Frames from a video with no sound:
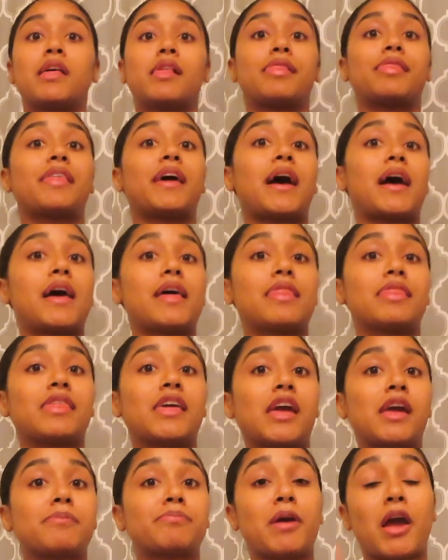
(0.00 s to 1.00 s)
that
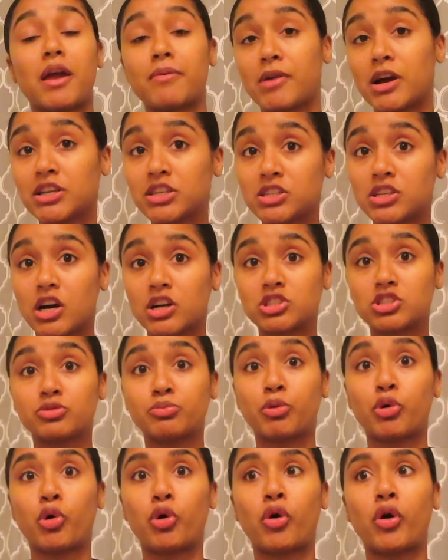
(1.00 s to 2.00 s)
they pay my
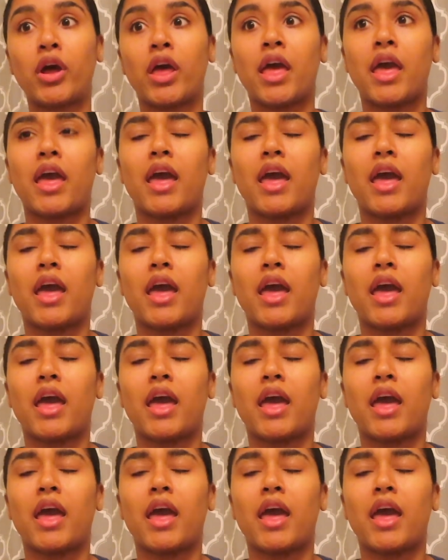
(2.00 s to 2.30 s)
deductible,